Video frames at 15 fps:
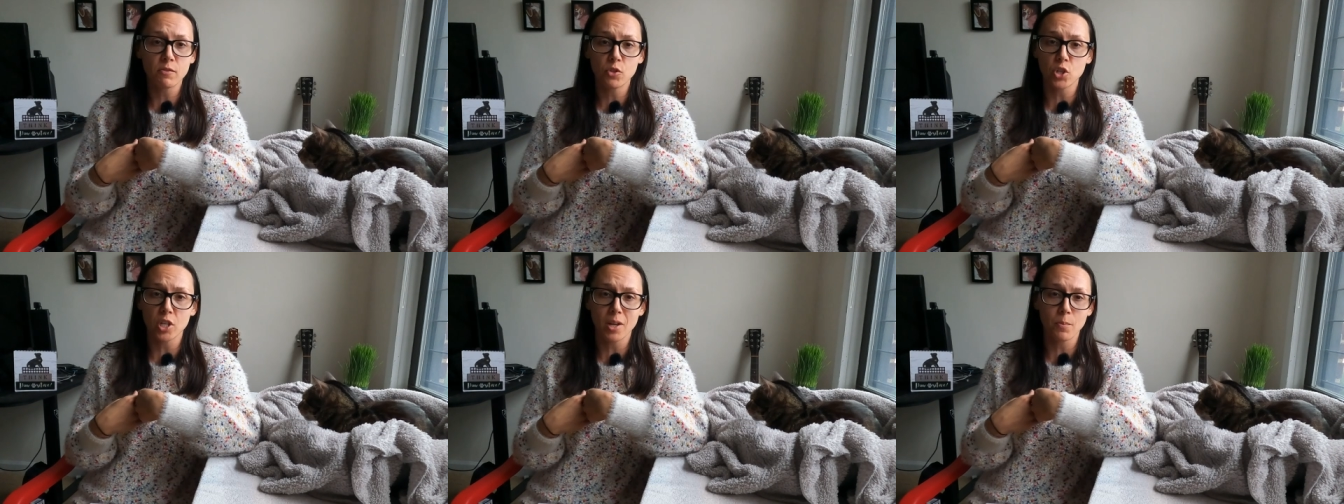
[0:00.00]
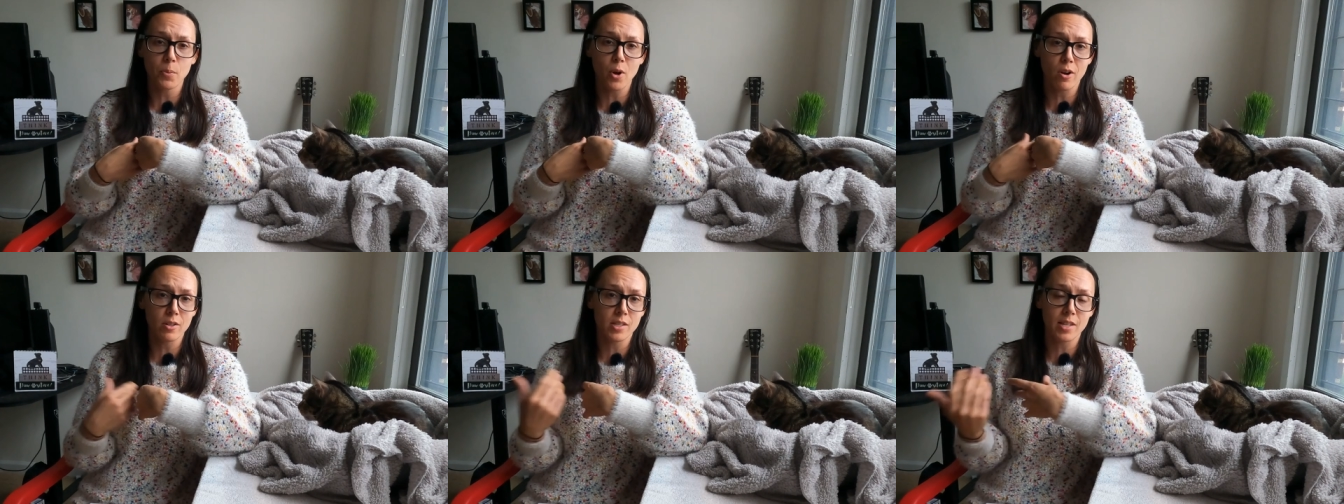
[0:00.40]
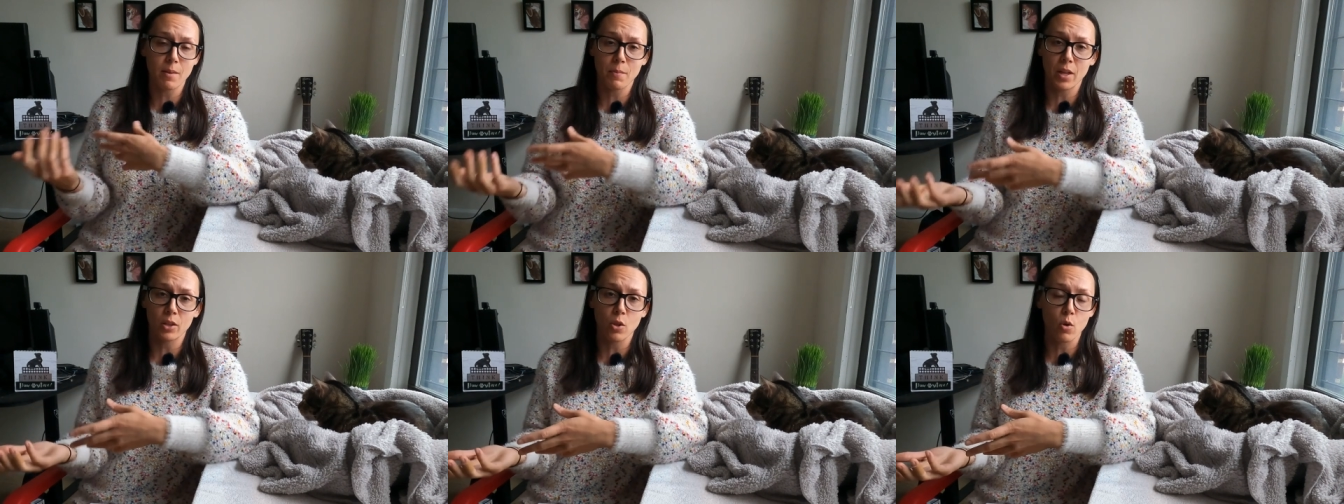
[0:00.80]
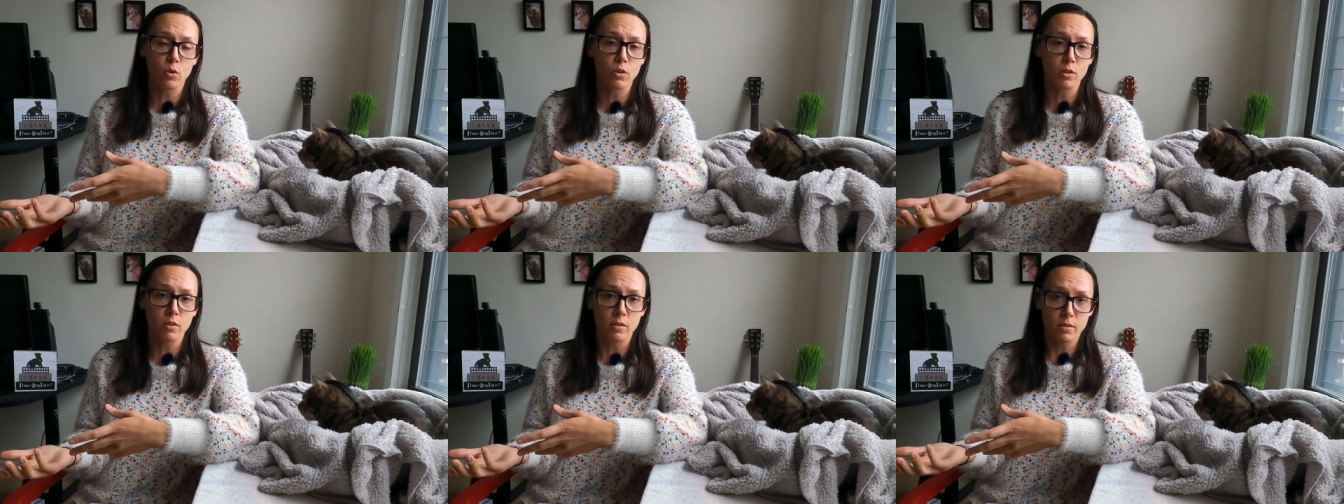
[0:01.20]
of chicken parts at my
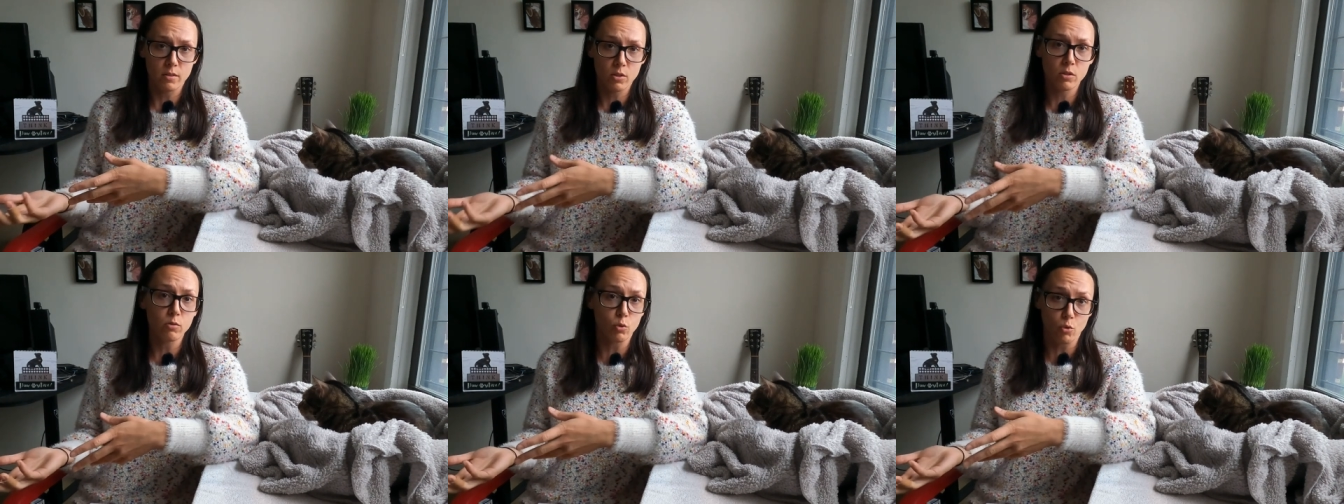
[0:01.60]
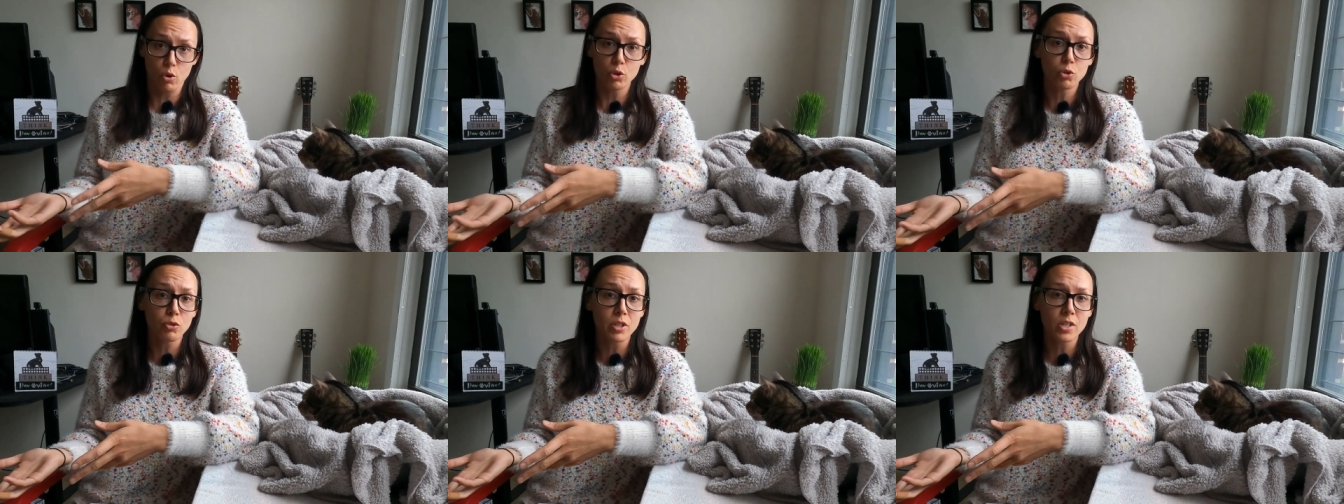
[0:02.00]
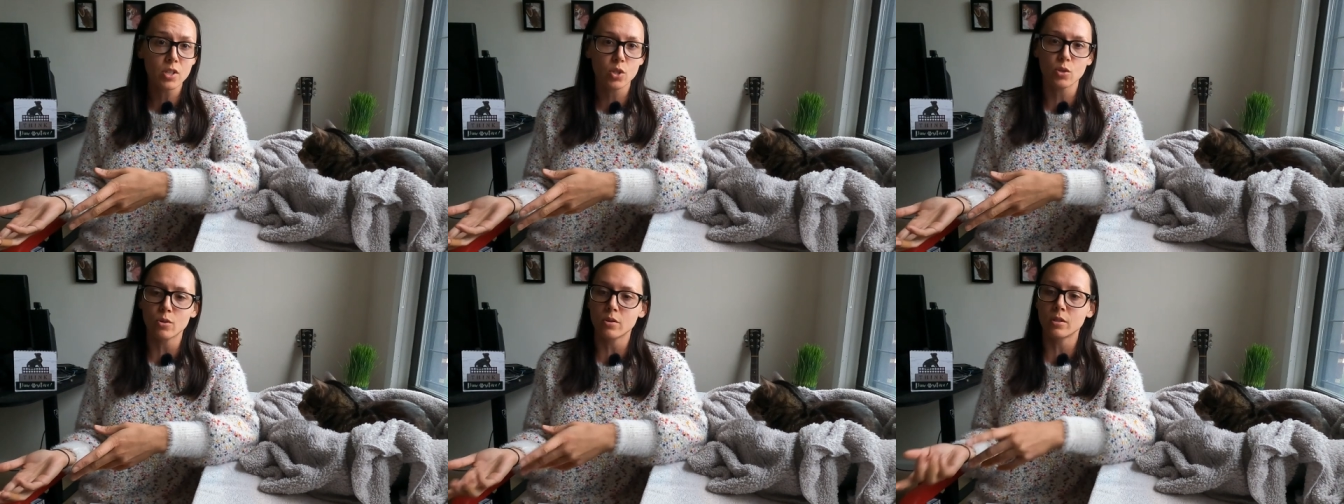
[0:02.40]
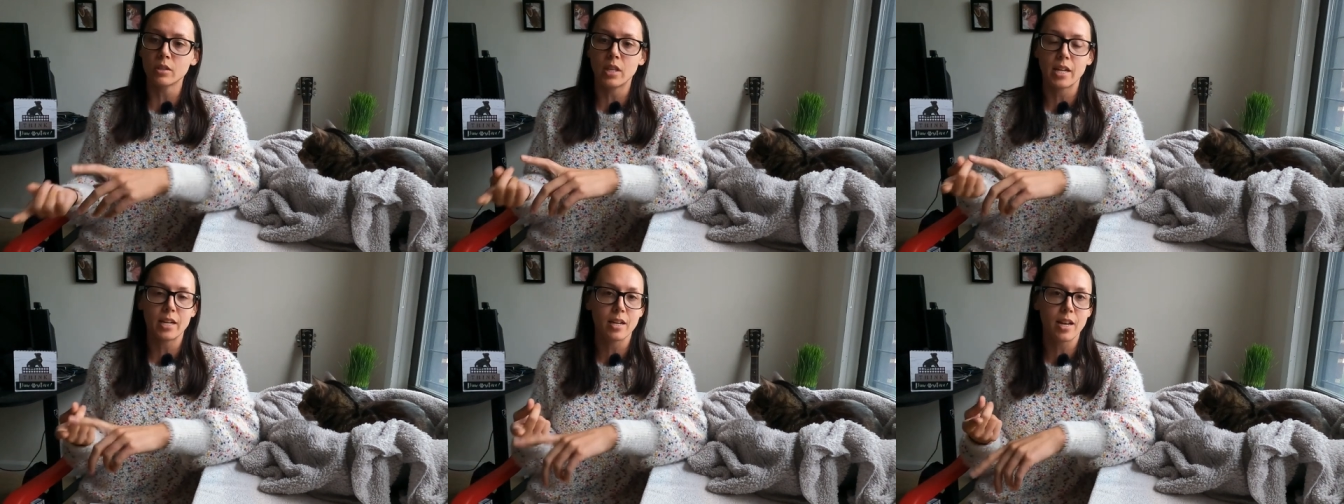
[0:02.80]
local grocery store,
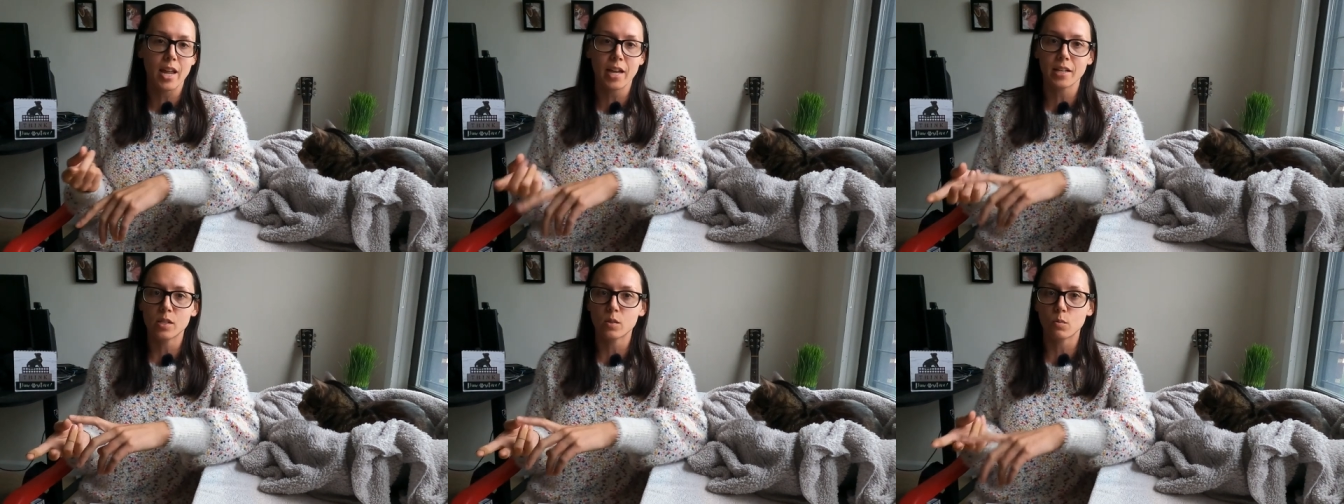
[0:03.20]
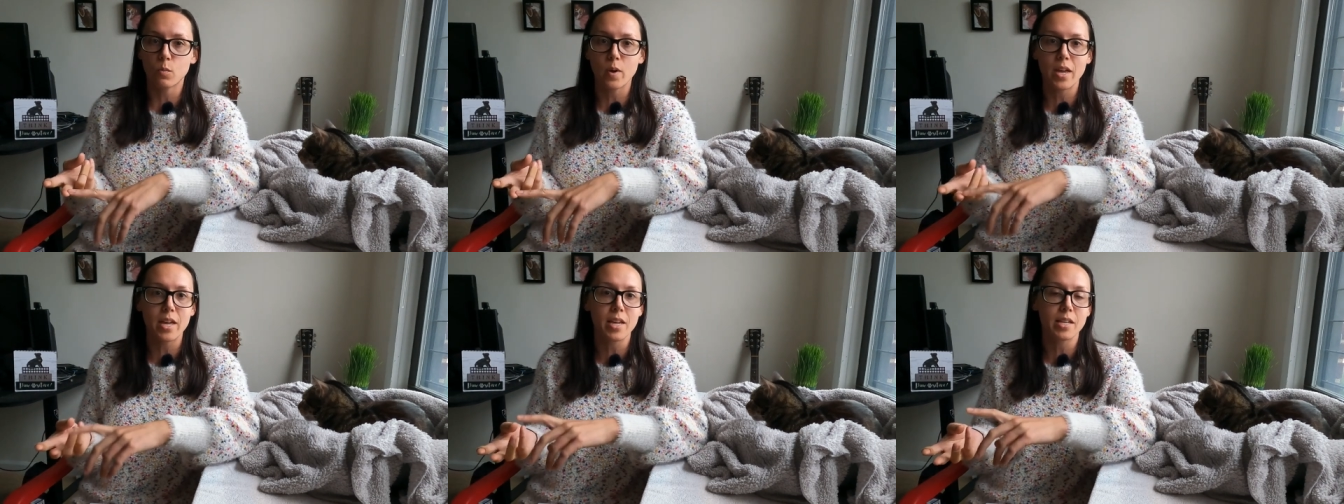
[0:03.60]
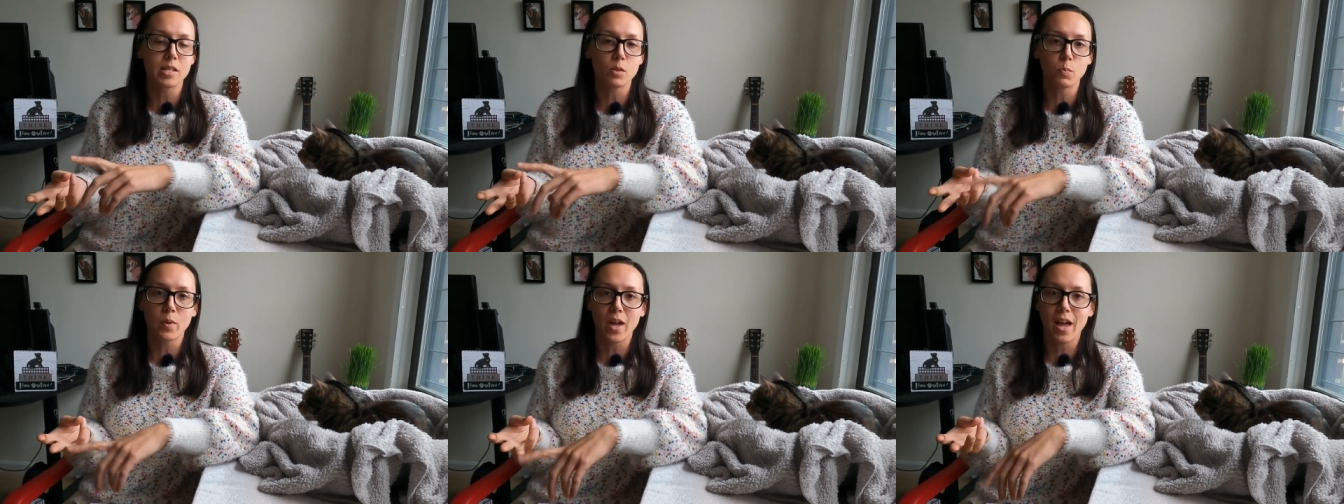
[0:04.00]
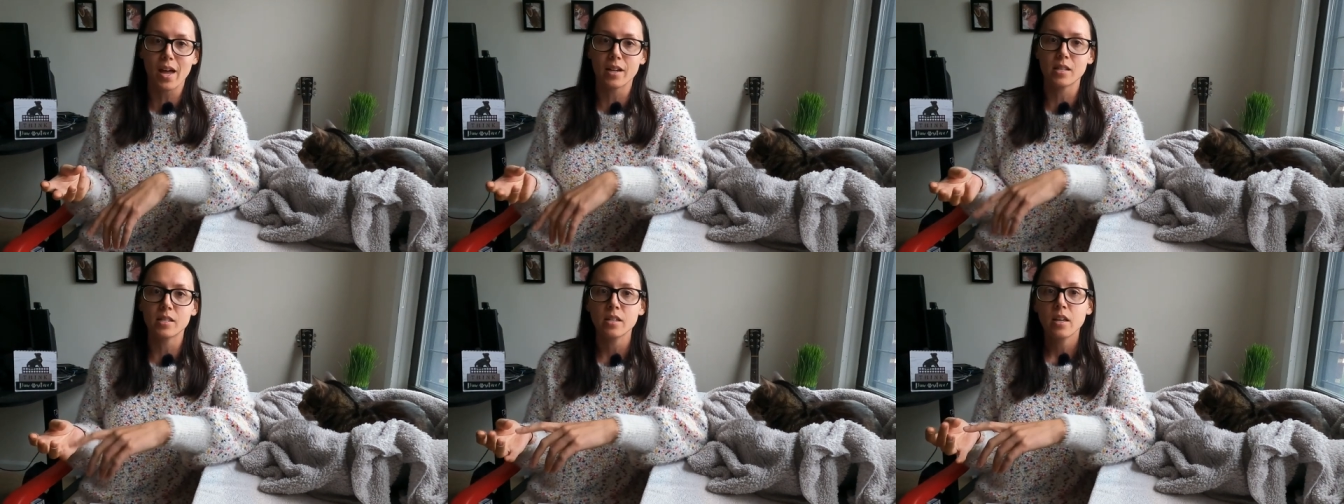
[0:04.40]
like necks, wings,
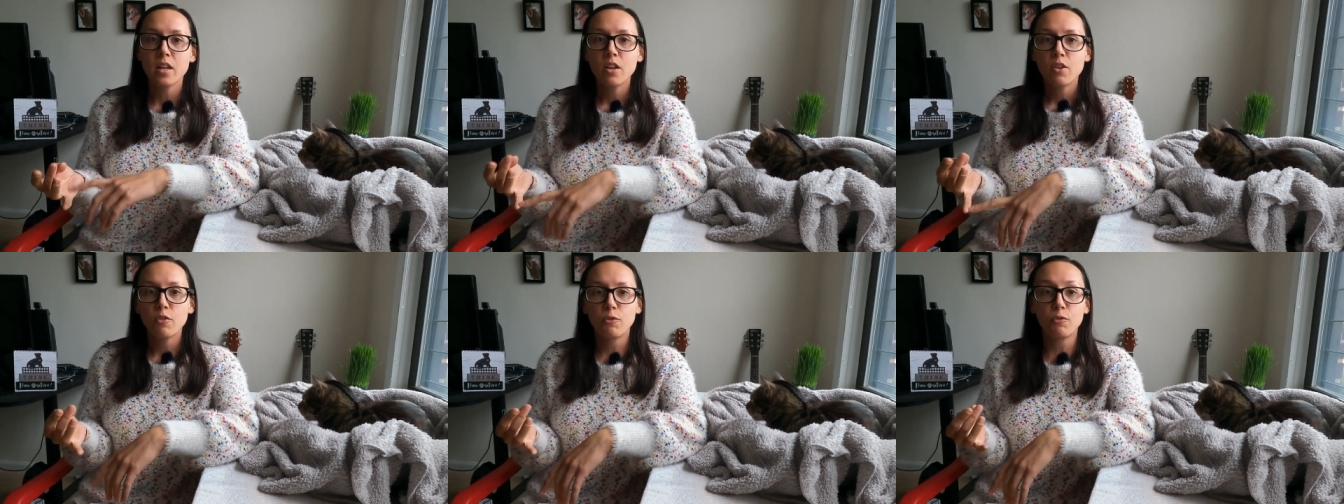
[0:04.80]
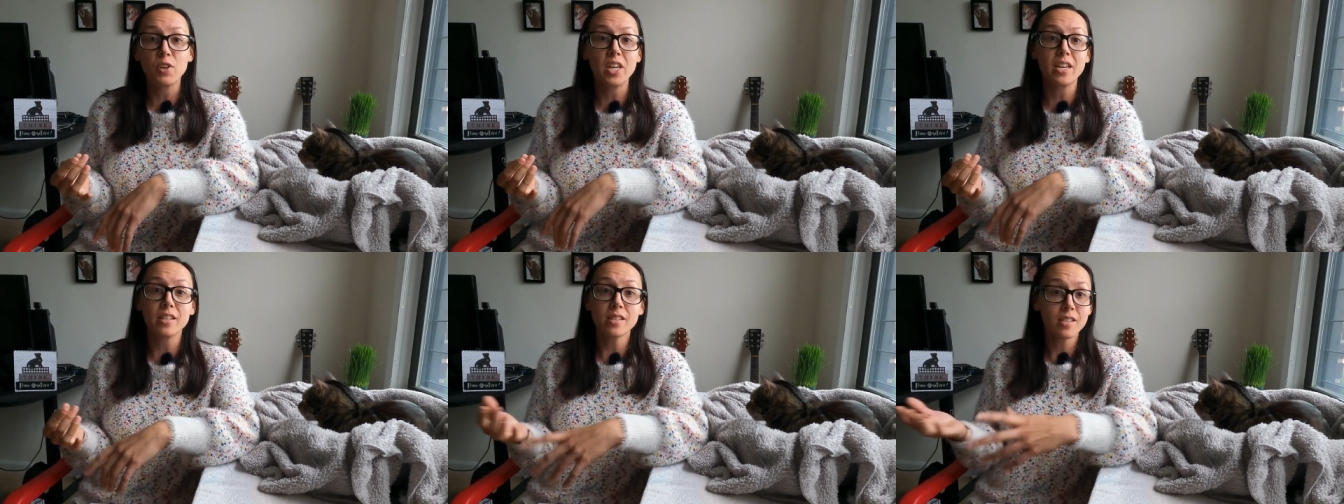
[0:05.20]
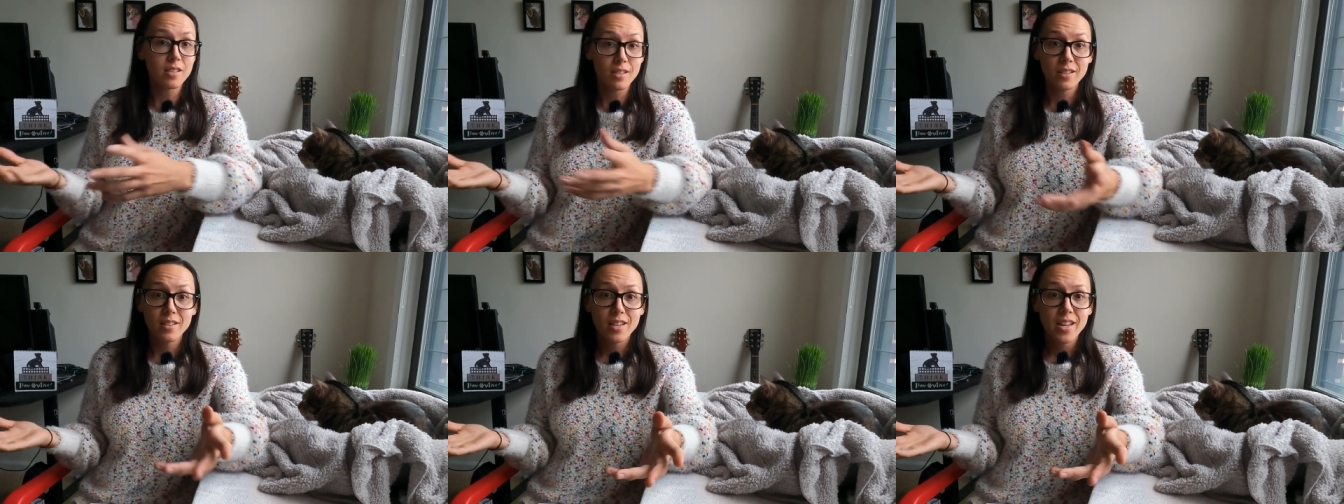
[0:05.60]
backs, feet.